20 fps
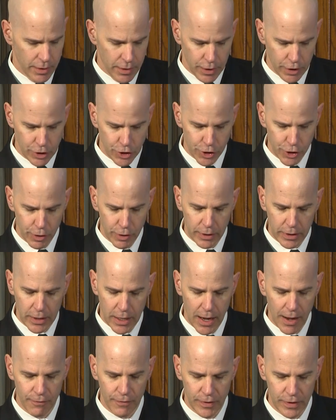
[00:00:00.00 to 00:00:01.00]
ensuring
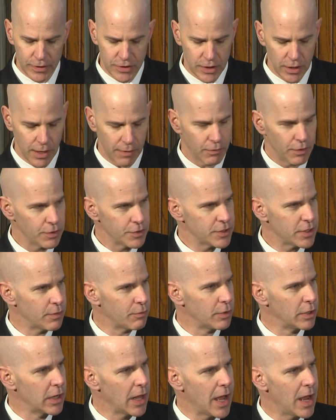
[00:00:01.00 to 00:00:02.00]
confidence levels
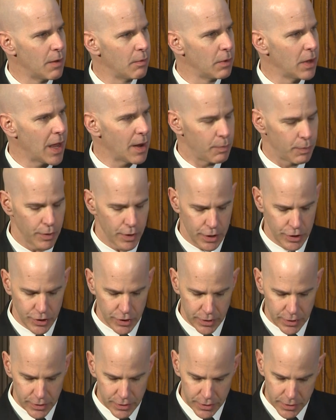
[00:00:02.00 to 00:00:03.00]
and reliable
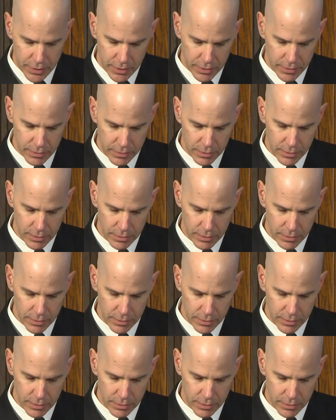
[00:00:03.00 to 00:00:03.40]
operations,